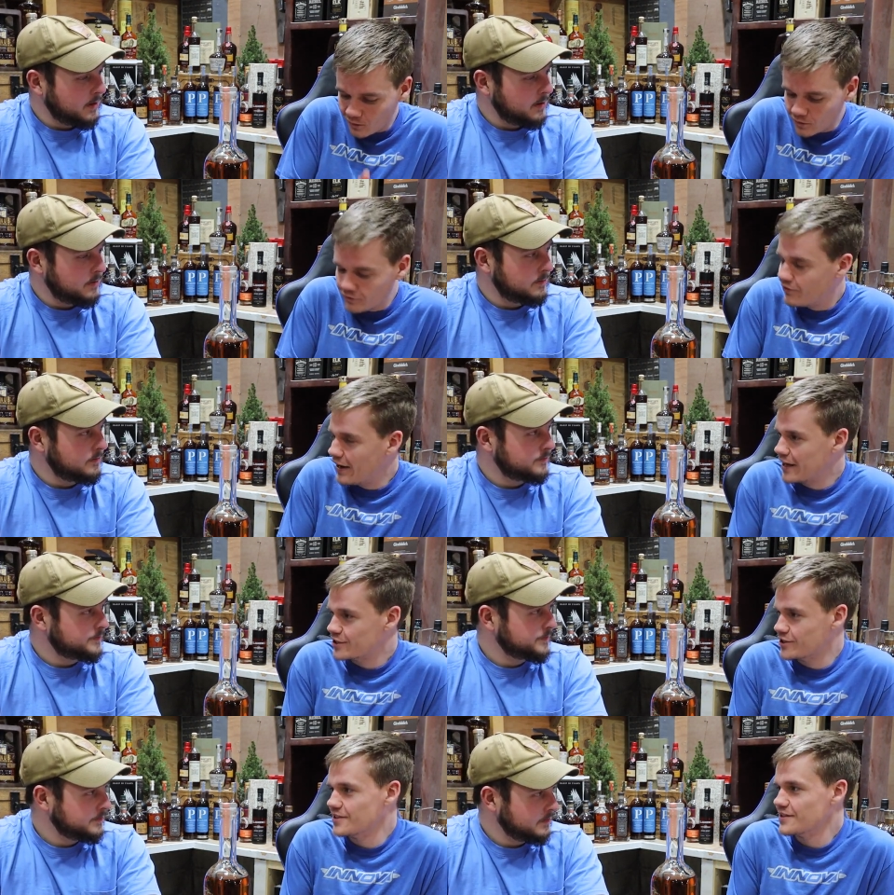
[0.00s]
Speaker 1: old
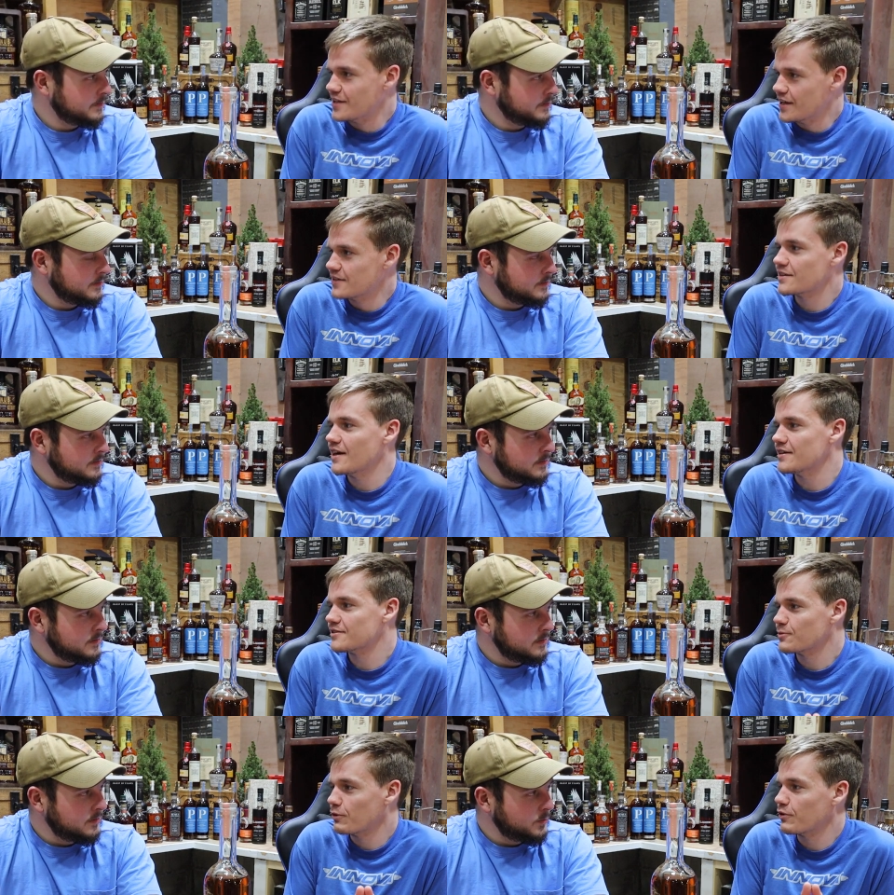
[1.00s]
fashioned taste
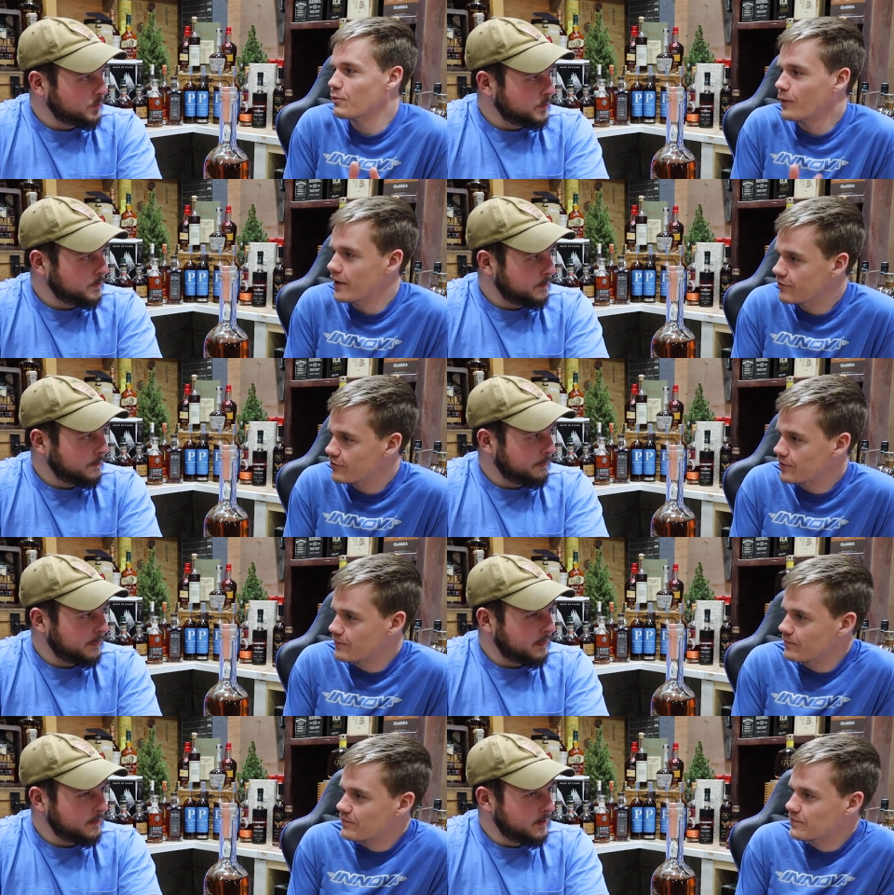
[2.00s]
test with your wife.
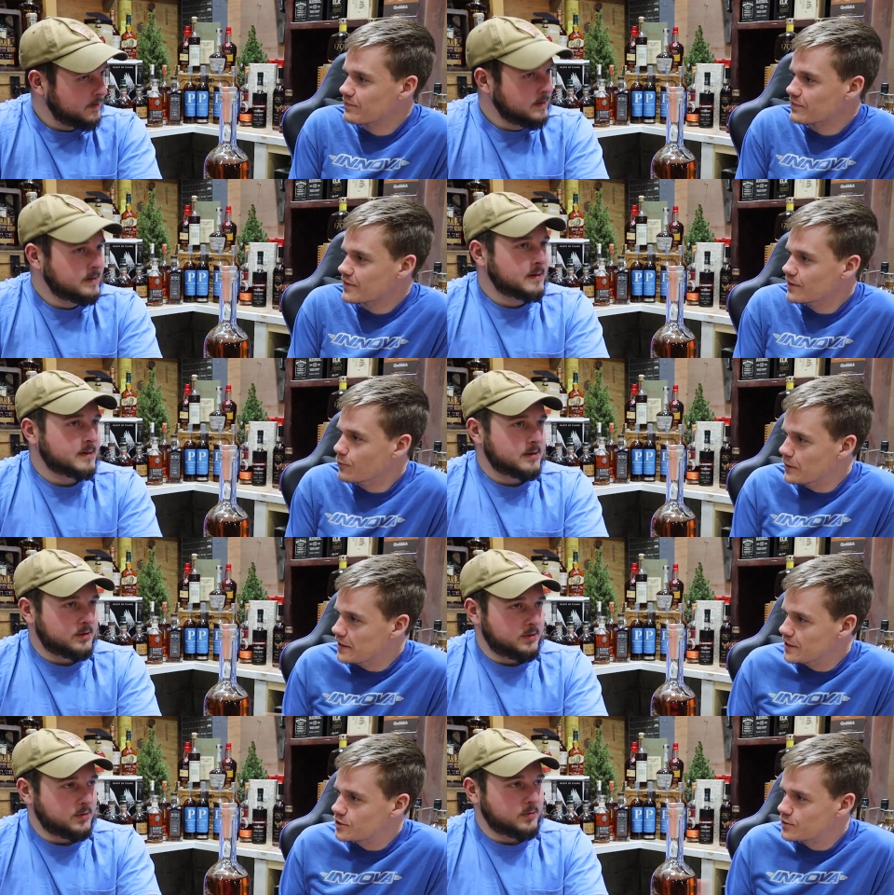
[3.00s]

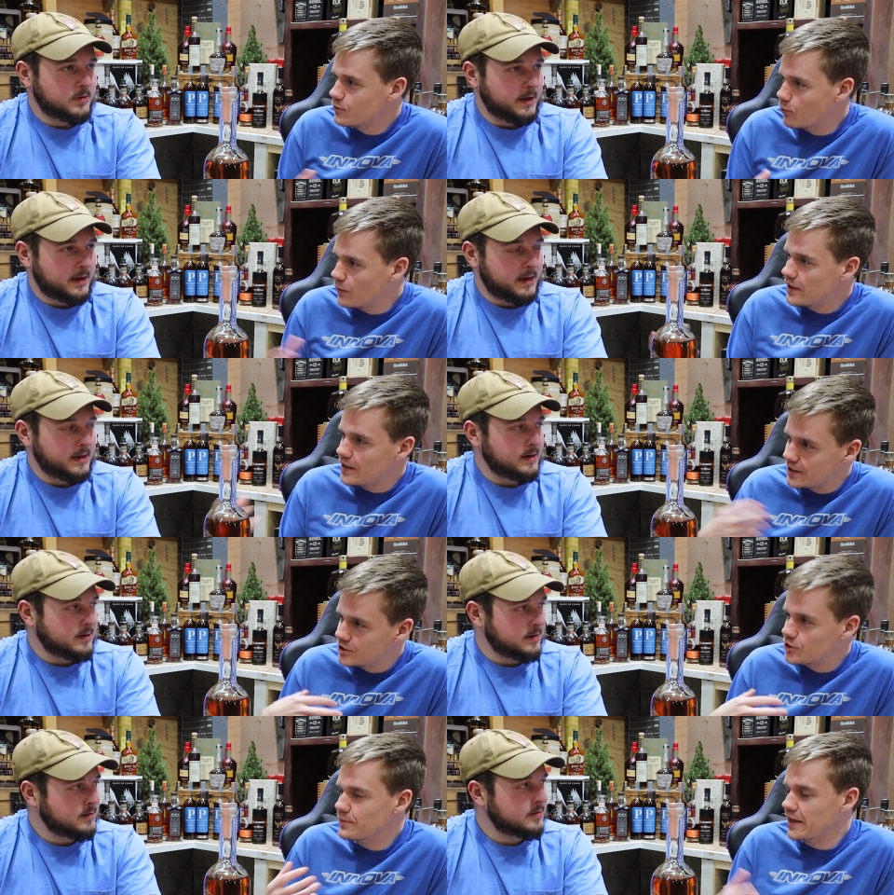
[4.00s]
We each, a... we
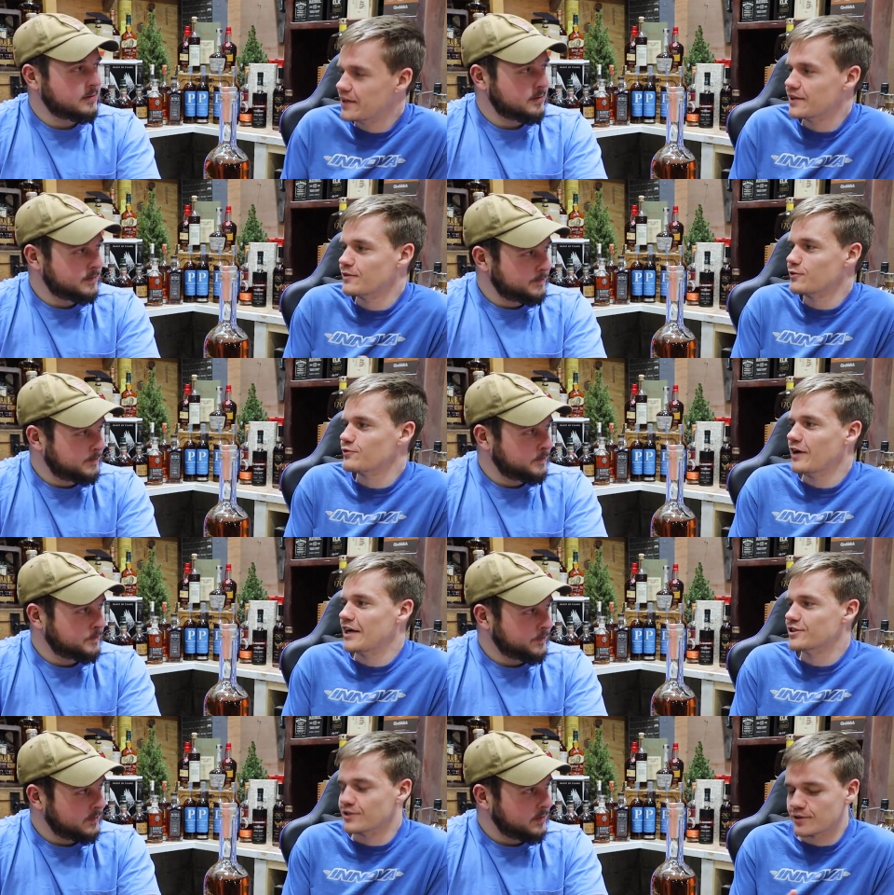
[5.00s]
each make an old
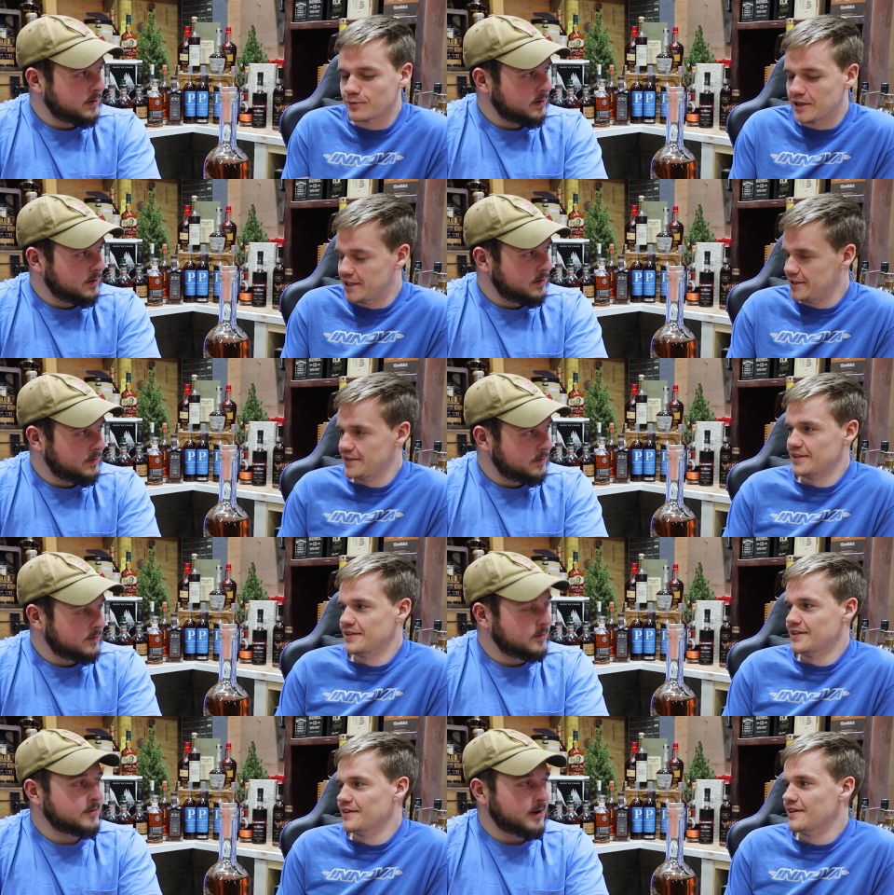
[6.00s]
fashioned our way.
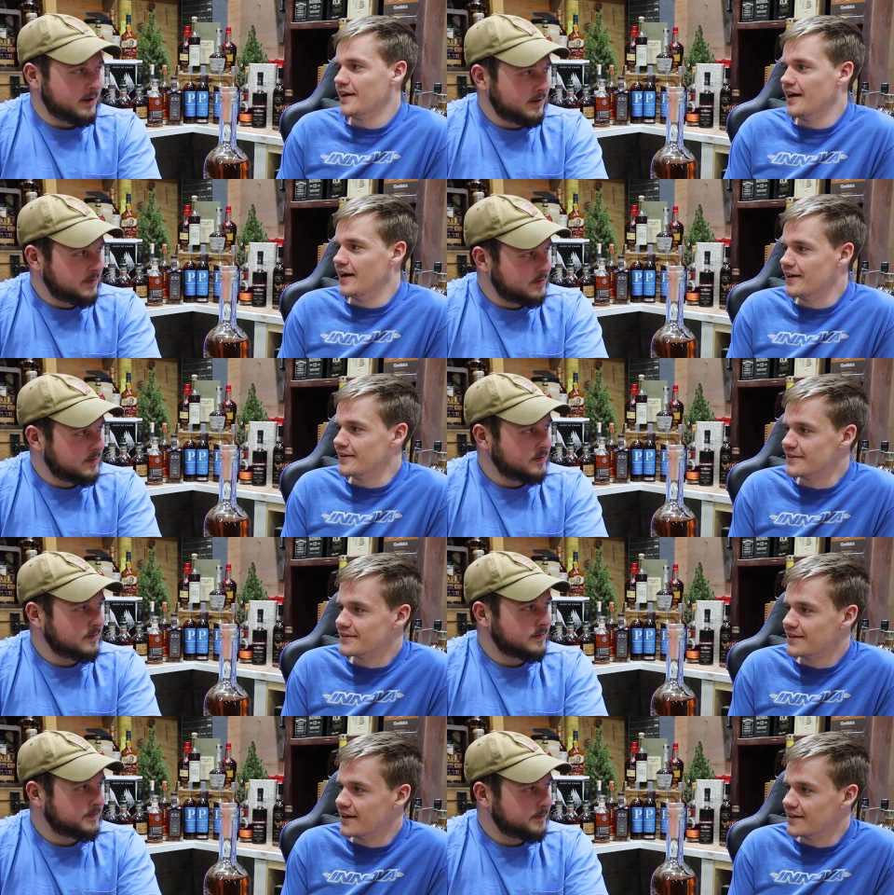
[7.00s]
Okay.
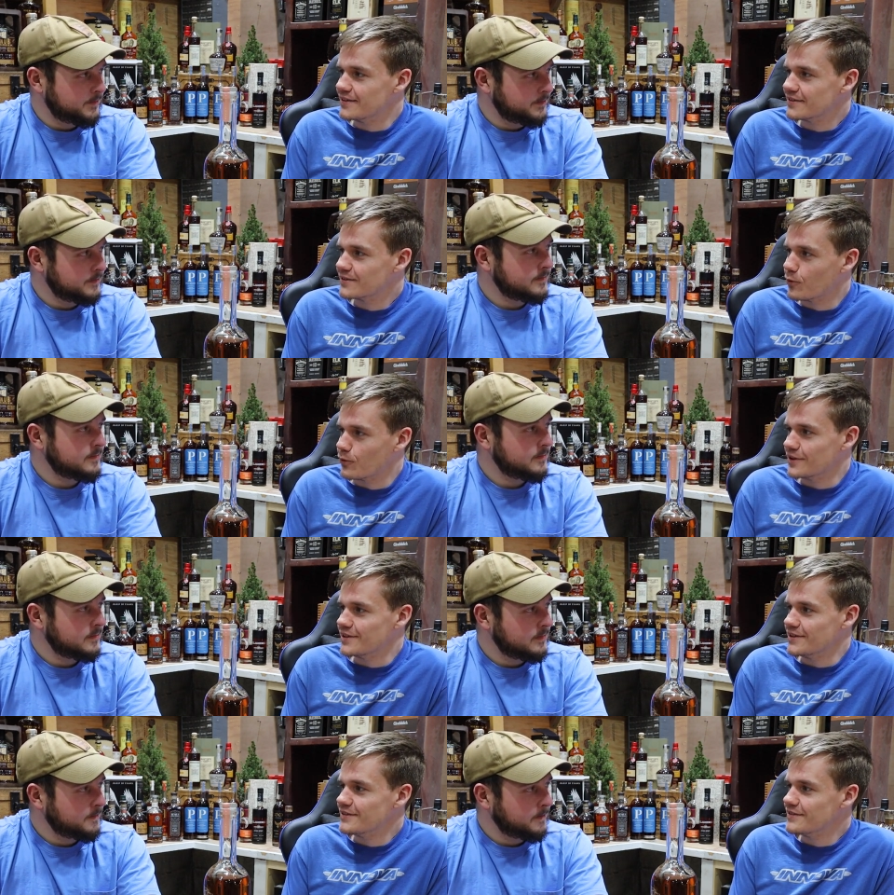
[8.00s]
And and
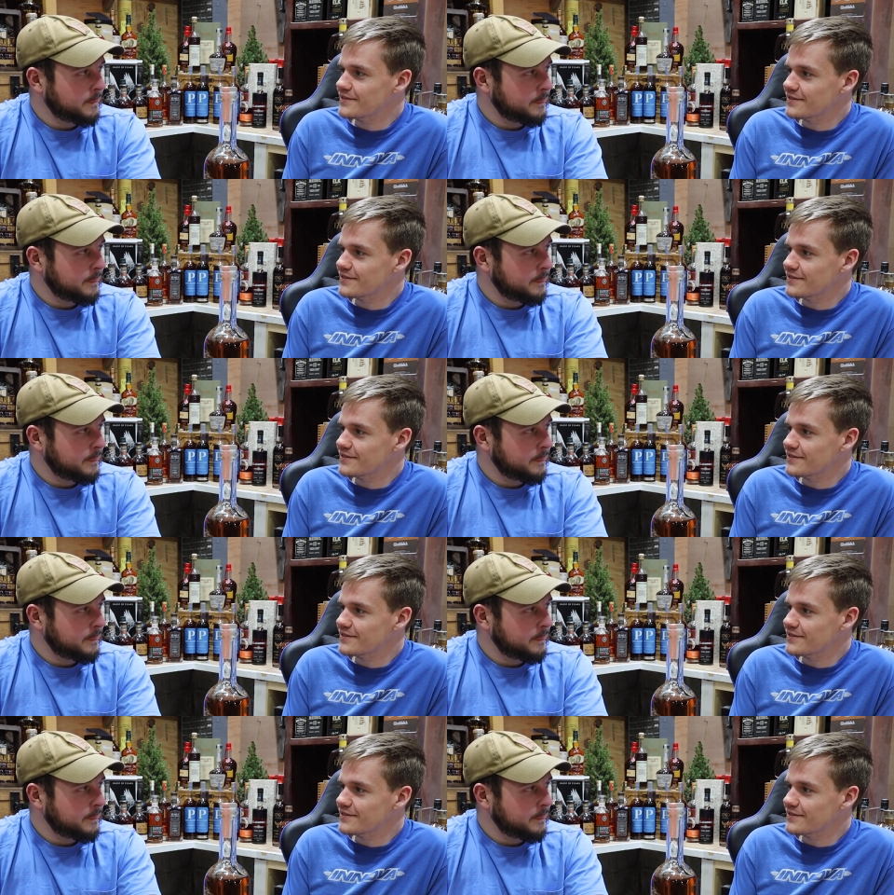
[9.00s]
Courtney